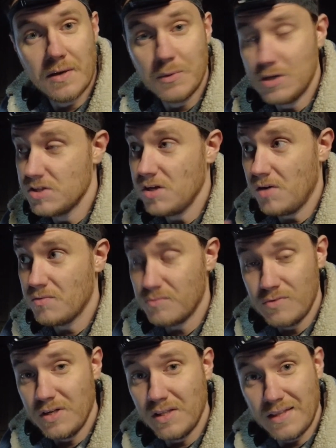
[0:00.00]
which is not
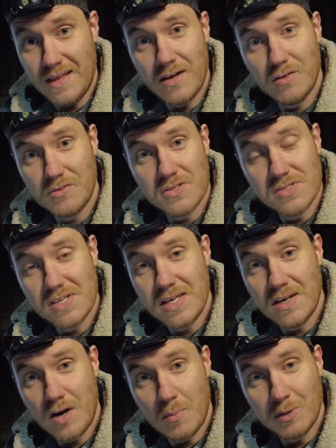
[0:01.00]
really that often
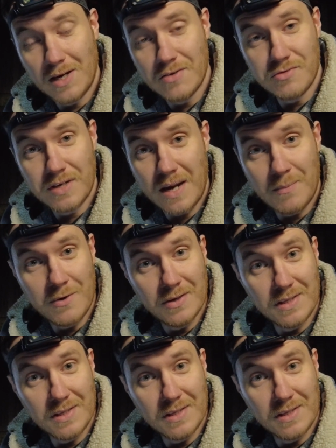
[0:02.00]
seen on a planetary camera,